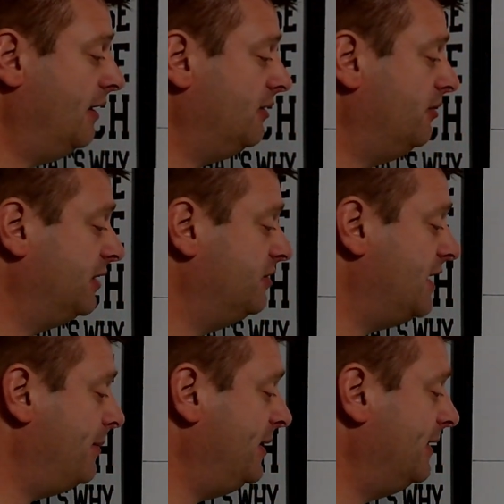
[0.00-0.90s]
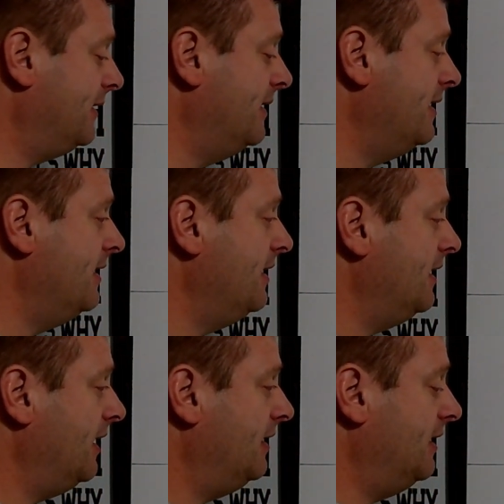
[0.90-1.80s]
quick drop here,
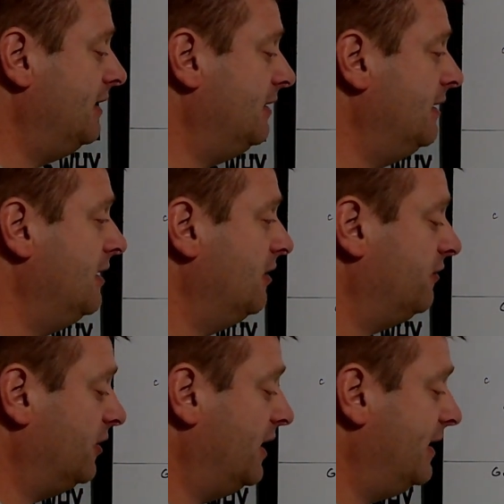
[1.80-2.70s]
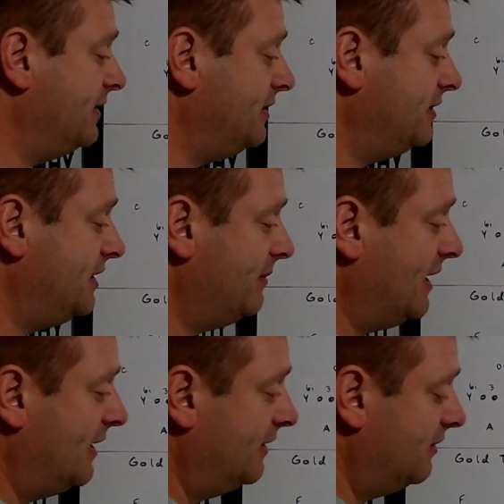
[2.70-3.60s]
and then for us,
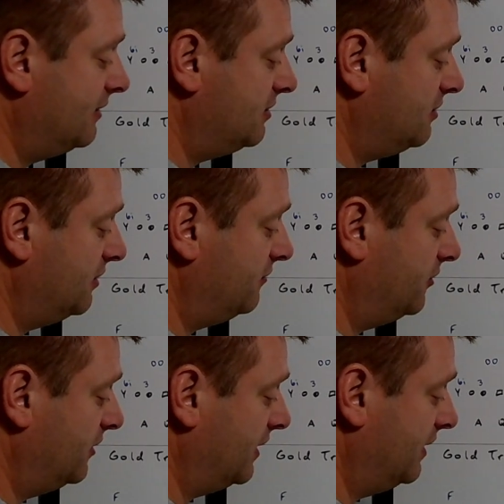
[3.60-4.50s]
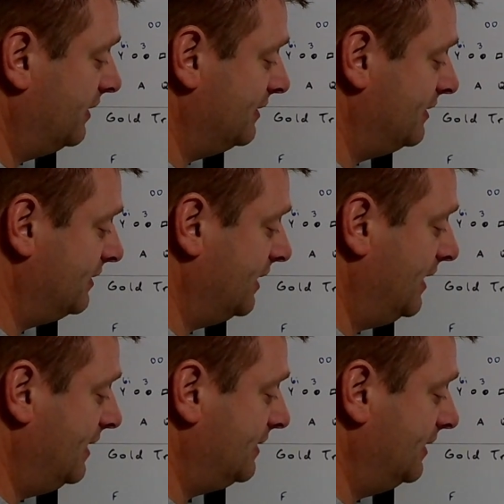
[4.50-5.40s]
semi stood for
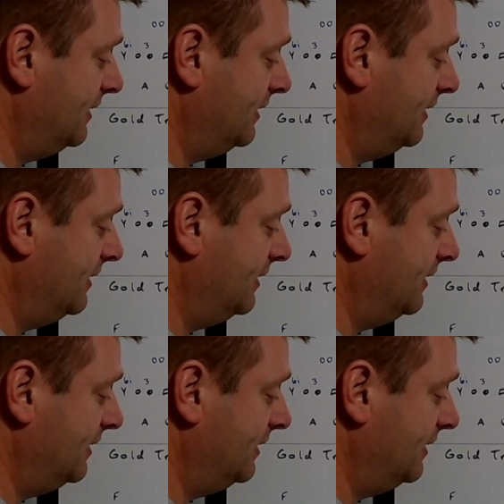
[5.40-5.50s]
slant,